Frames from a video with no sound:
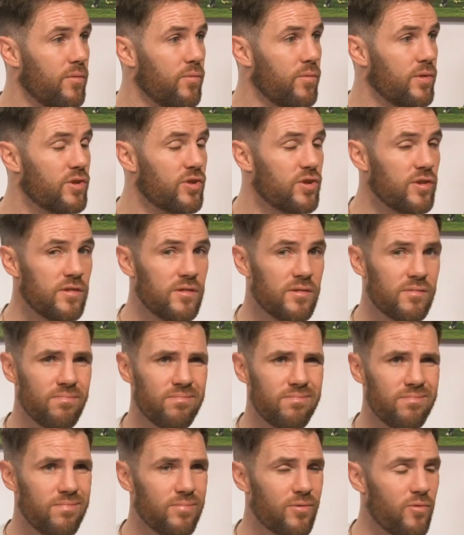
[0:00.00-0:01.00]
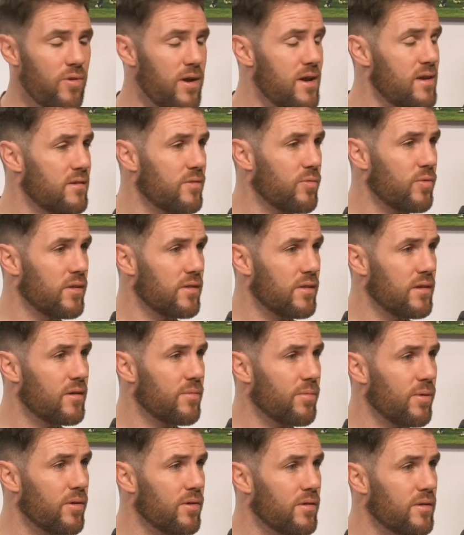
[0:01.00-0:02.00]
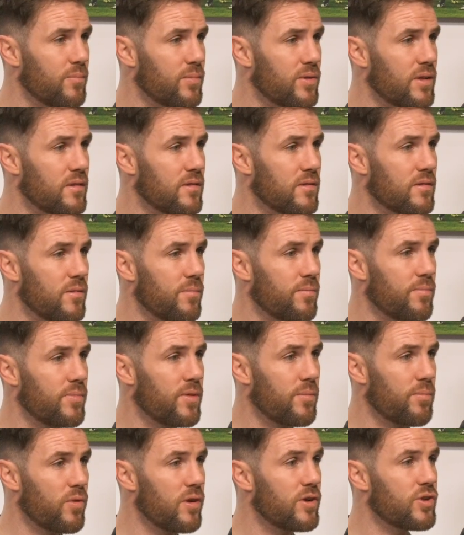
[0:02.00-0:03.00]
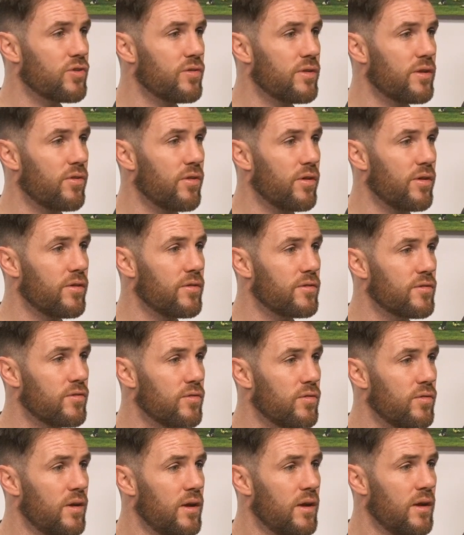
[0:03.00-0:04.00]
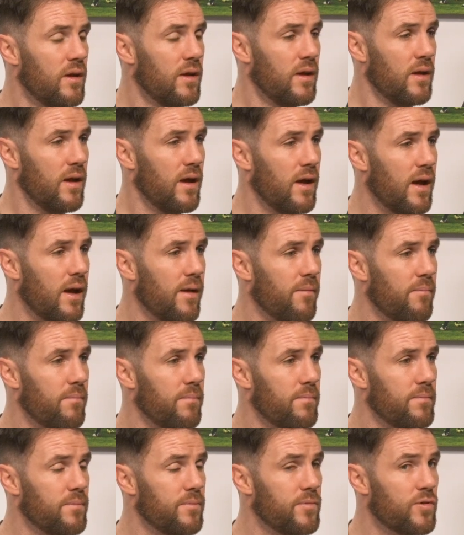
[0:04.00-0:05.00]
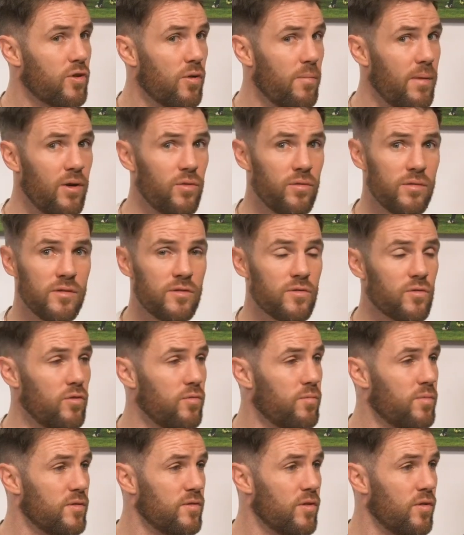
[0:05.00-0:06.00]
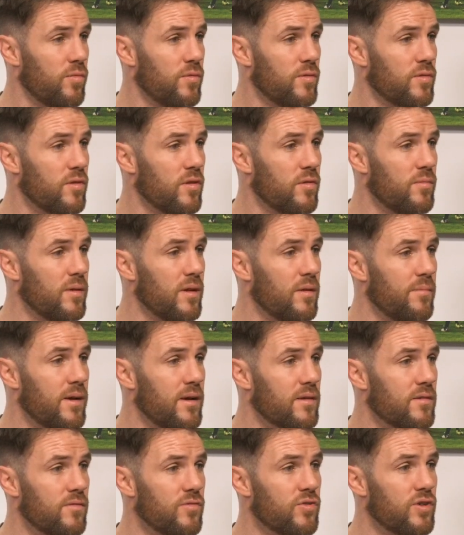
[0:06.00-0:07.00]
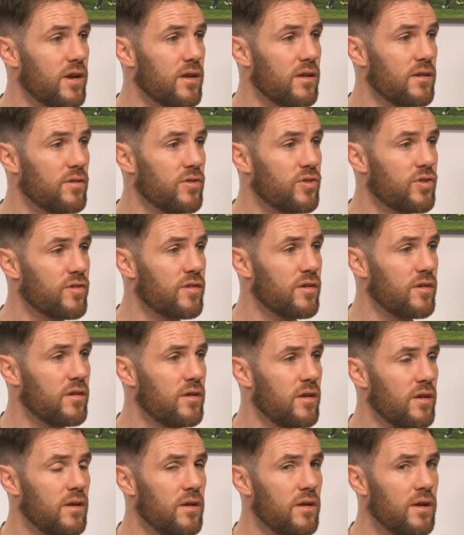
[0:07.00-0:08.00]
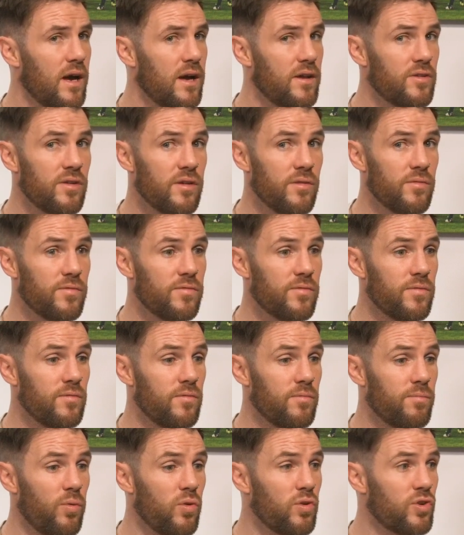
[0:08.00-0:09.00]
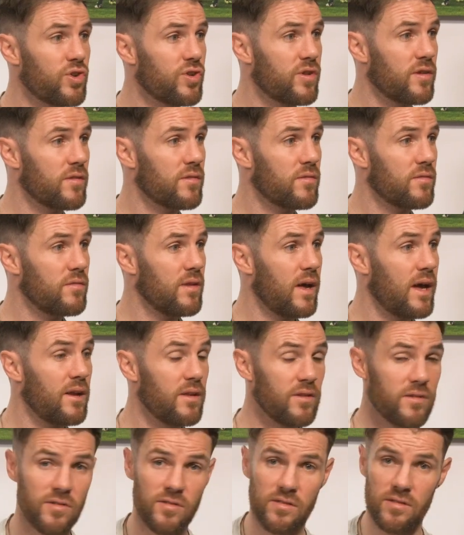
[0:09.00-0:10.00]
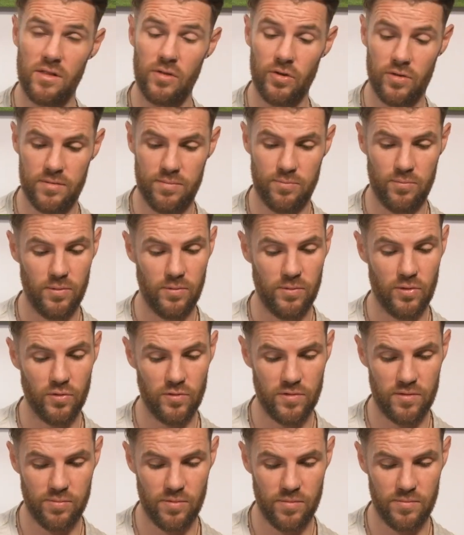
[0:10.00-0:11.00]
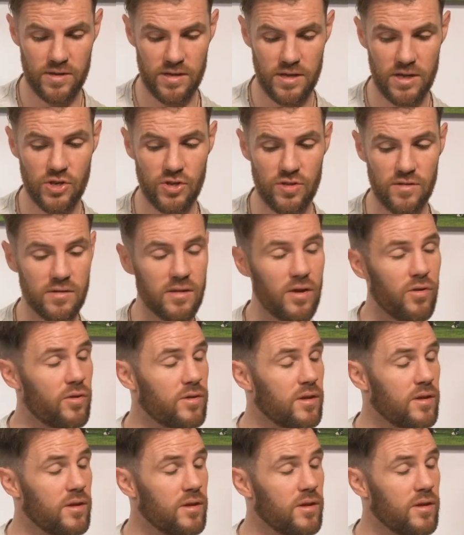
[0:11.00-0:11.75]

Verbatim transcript: which is crazy when you think about it. But that's the the pressure they're under. So um, to come out of this group is always going to be a massive challenge. To and to have pushed it. And this look, we'll go to the permutations now.